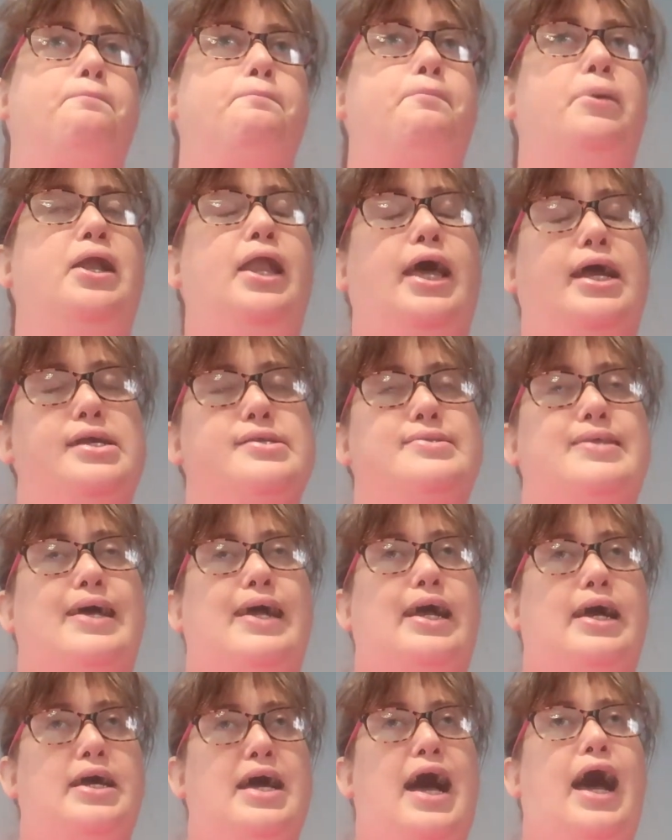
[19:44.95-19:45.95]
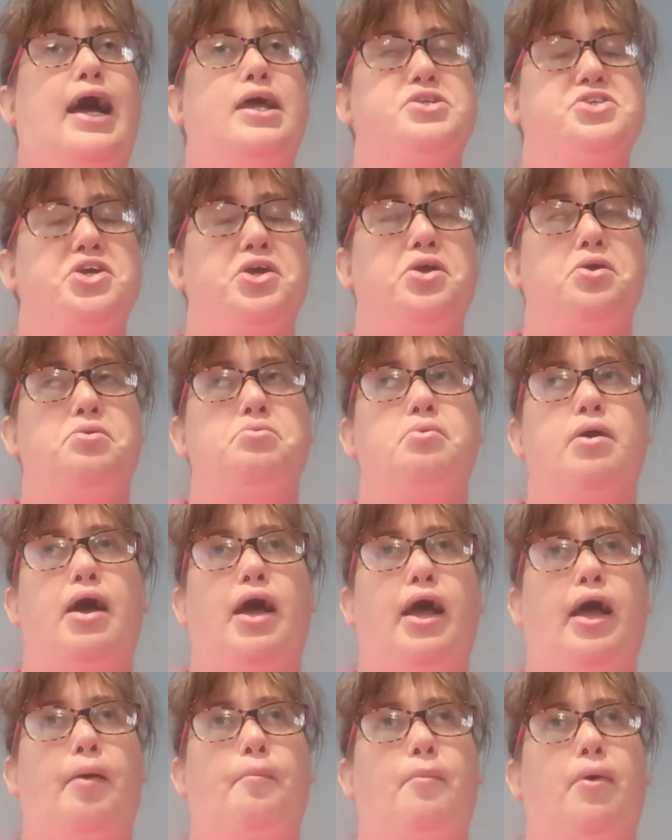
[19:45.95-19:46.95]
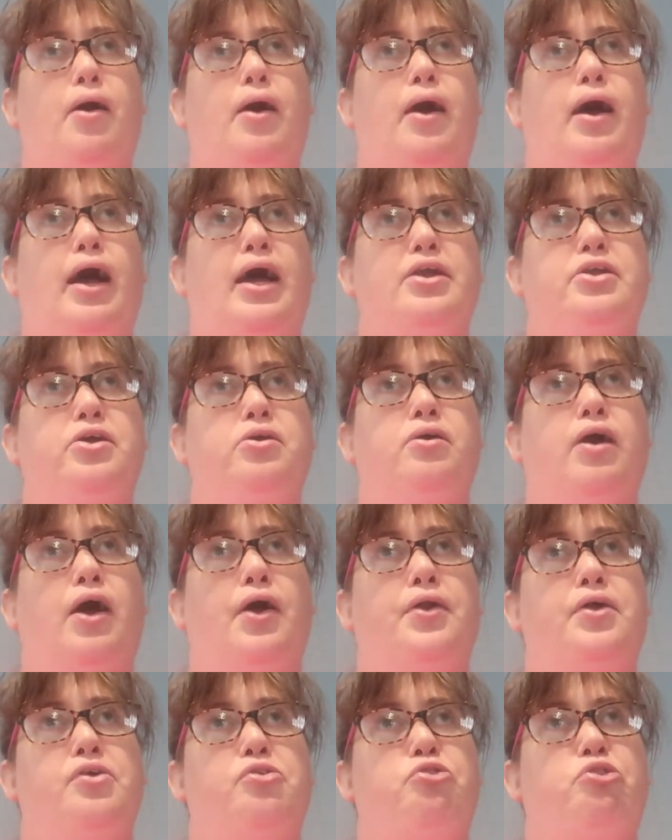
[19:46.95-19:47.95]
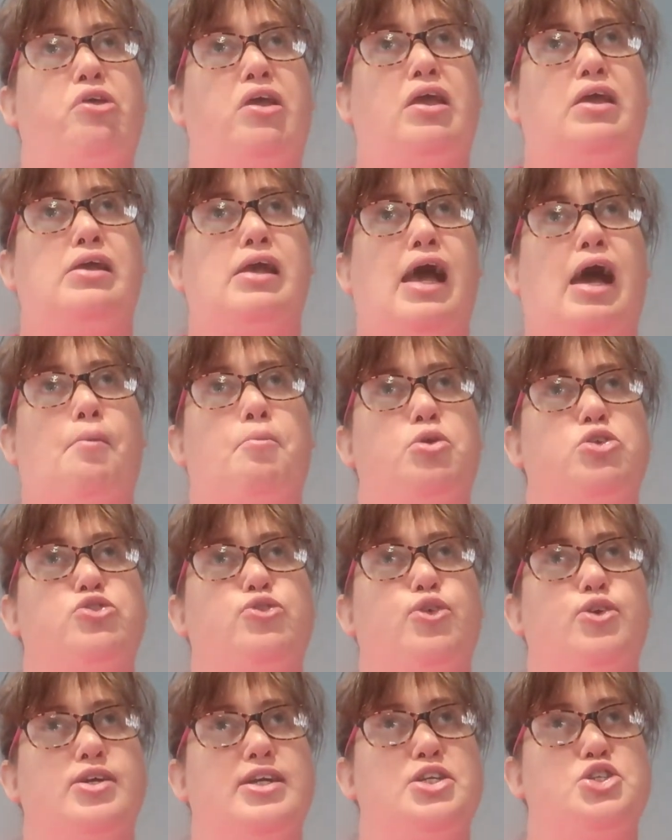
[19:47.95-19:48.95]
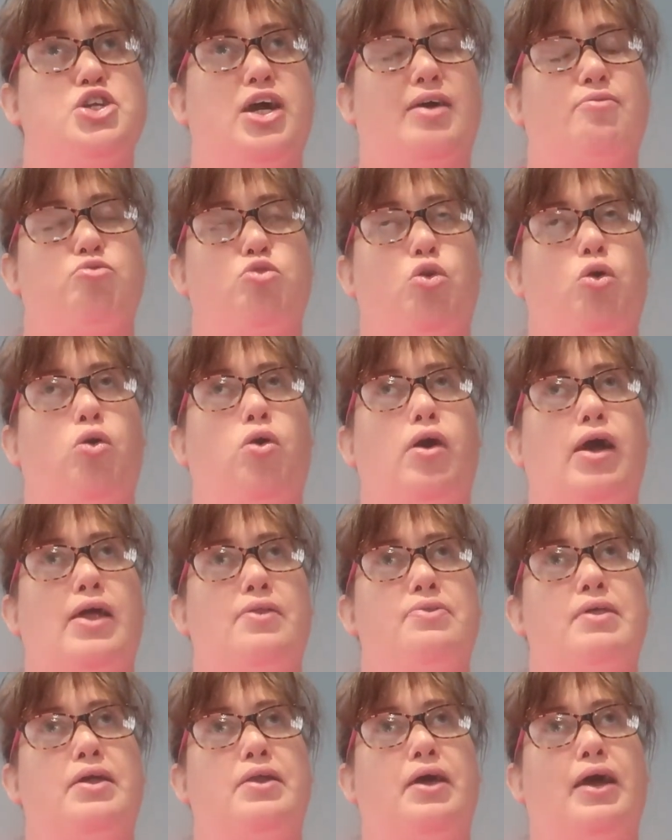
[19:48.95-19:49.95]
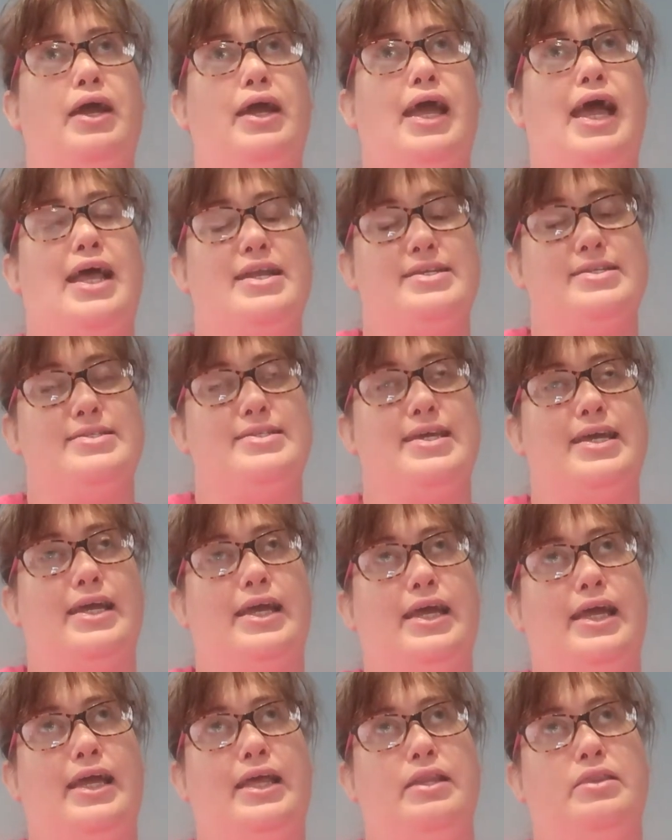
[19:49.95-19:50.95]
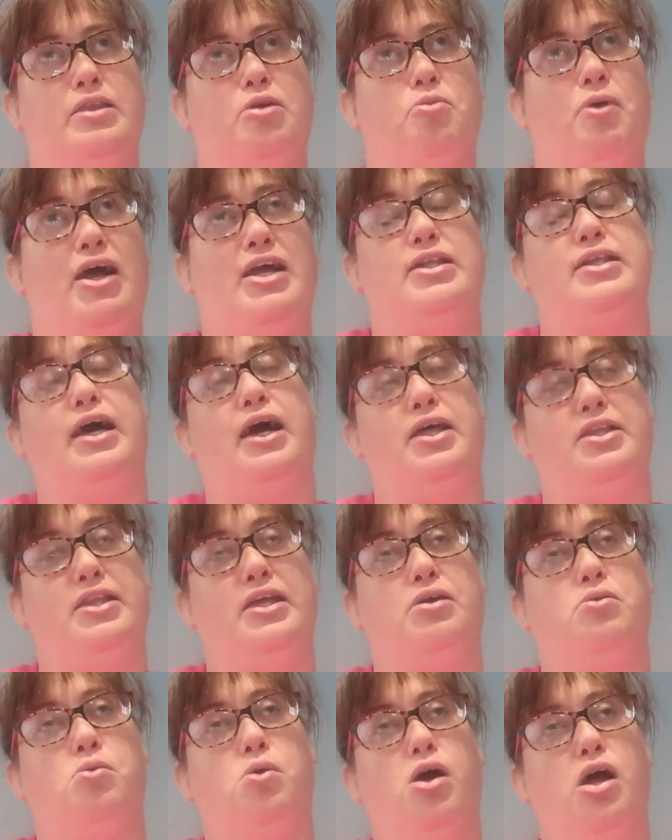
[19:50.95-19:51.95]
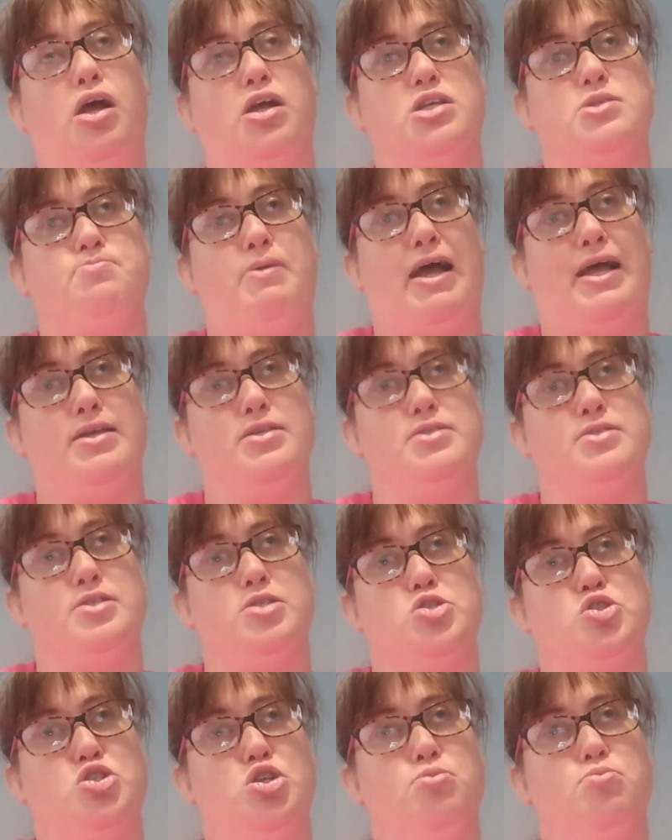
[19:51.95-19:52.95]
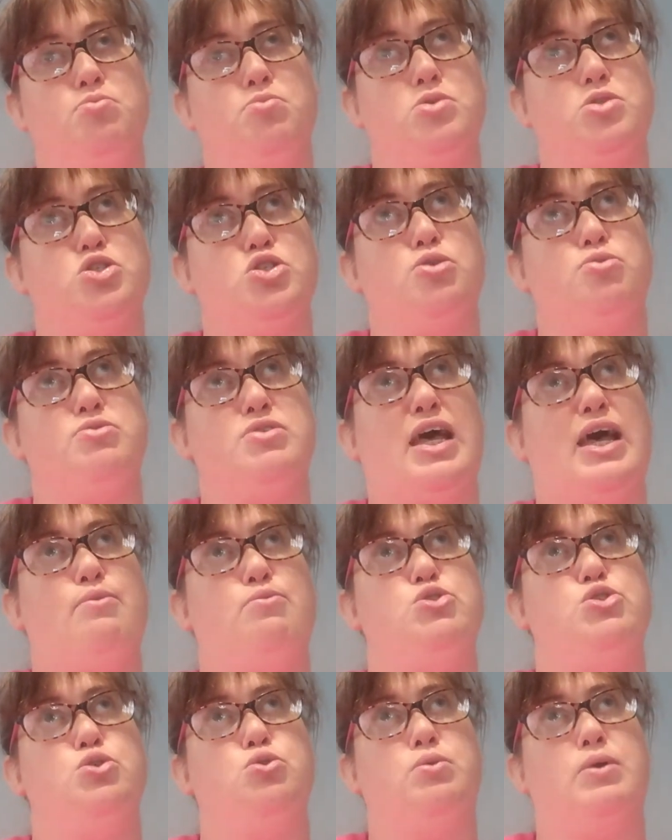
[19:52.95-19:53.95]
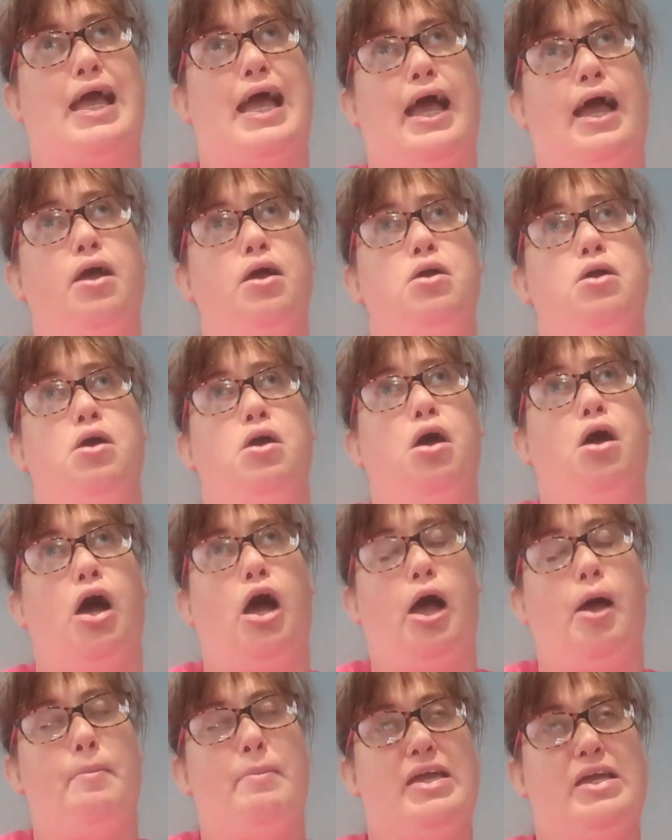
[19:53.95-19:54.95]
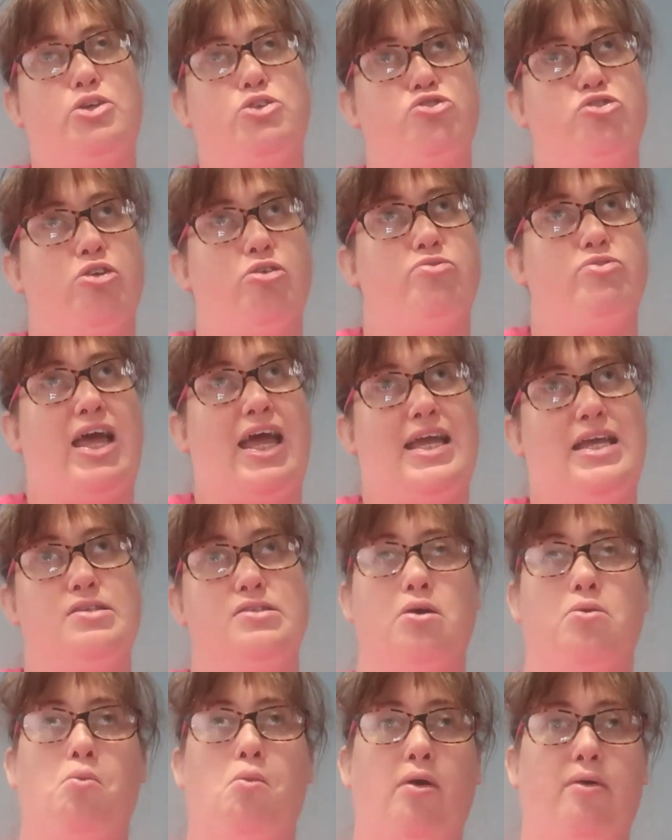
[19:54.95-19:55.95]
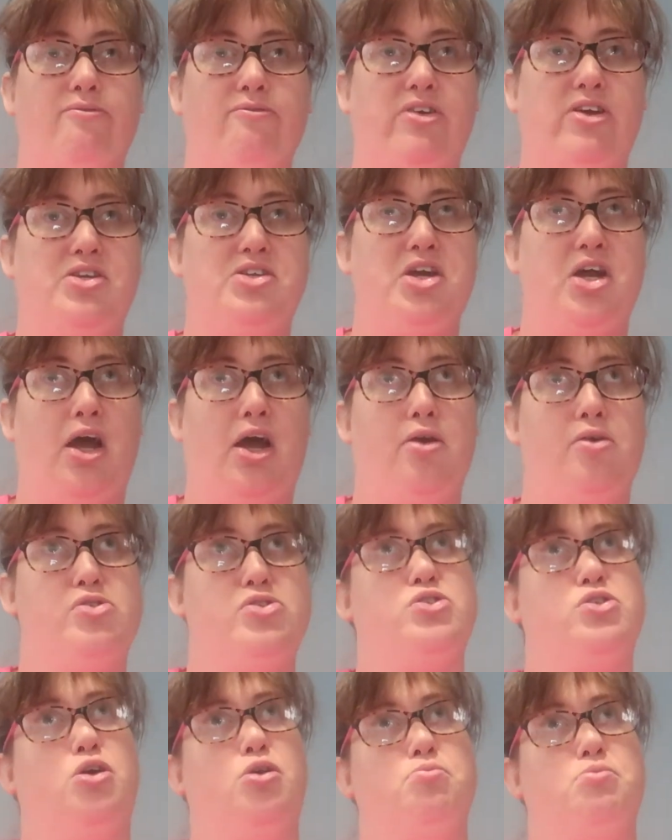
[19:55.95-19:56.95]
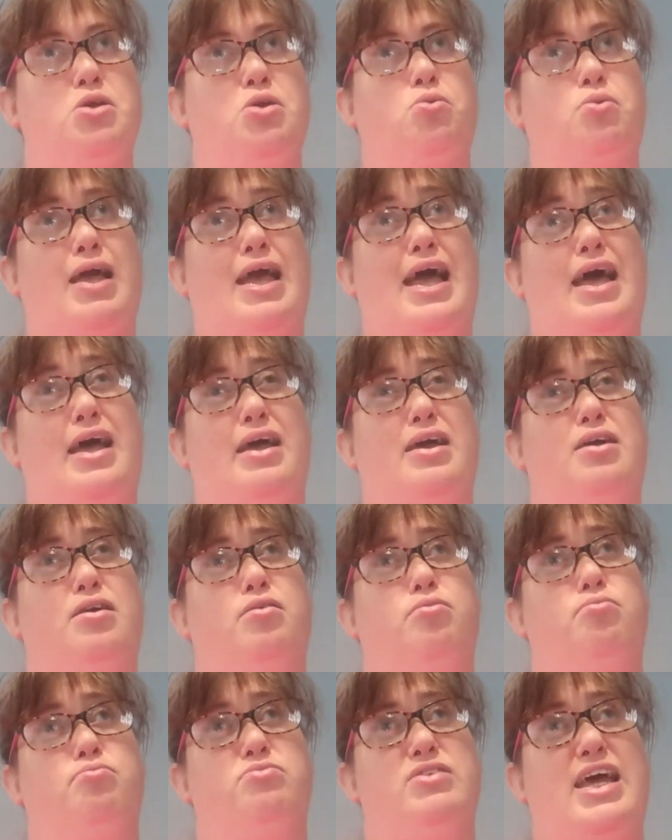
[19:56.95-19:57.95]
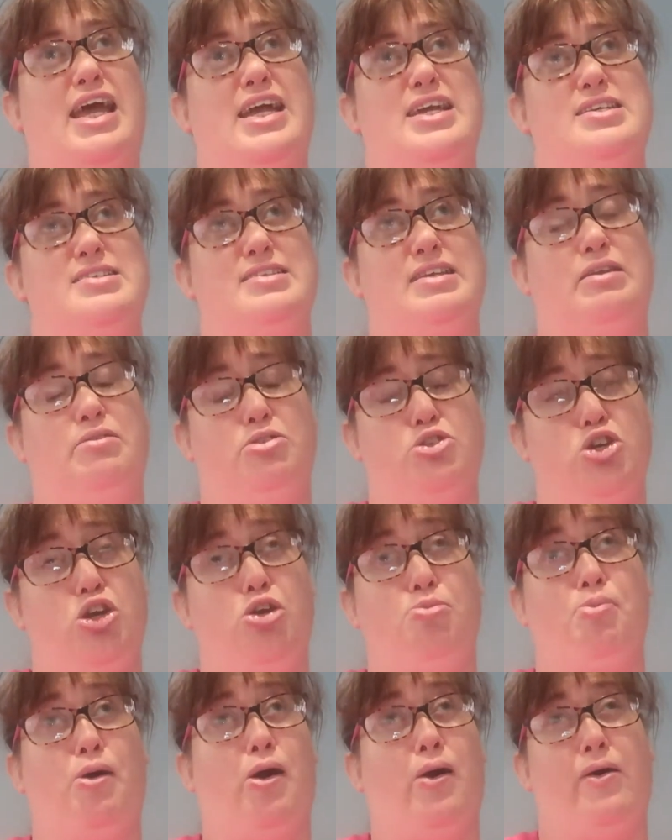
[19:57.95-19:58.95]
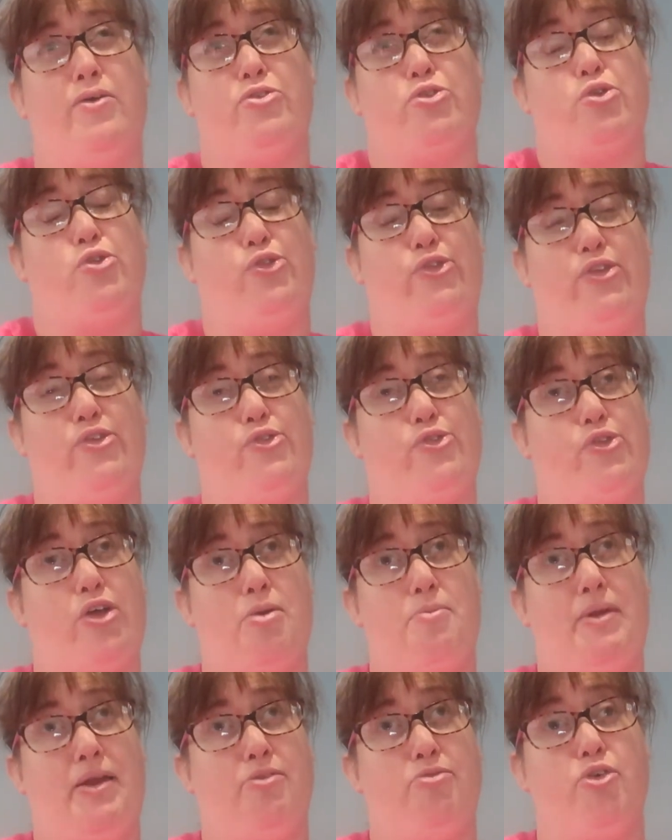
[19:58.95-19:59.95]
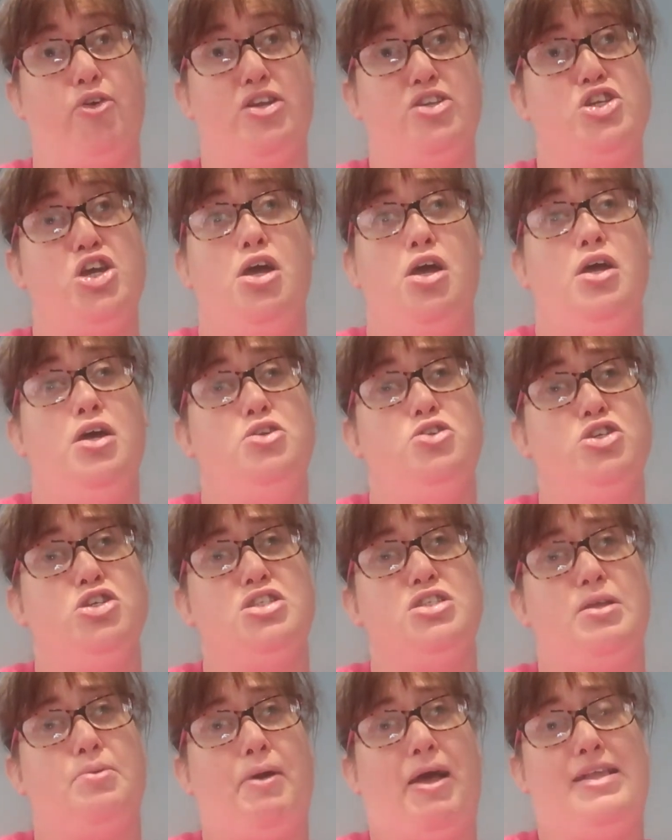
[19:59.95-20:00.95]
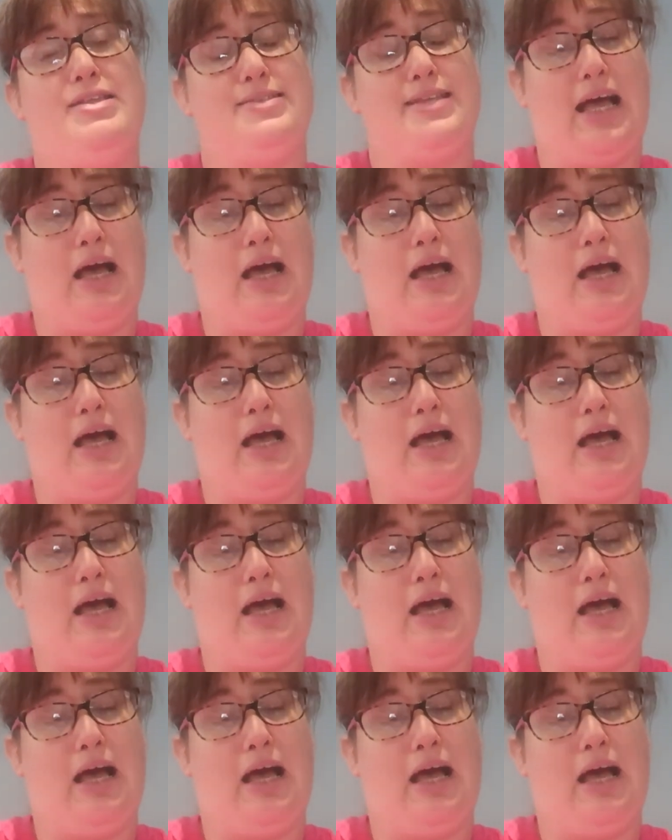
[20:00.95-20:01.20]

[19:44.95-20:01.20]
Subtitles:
but like I say, I do kind of see how much footage I've got, and then I edit it in the way that I think works best. So sometimes you'll get a mixture of days on one video, some you'll get days in 2 parts because there's so many footage. Just depends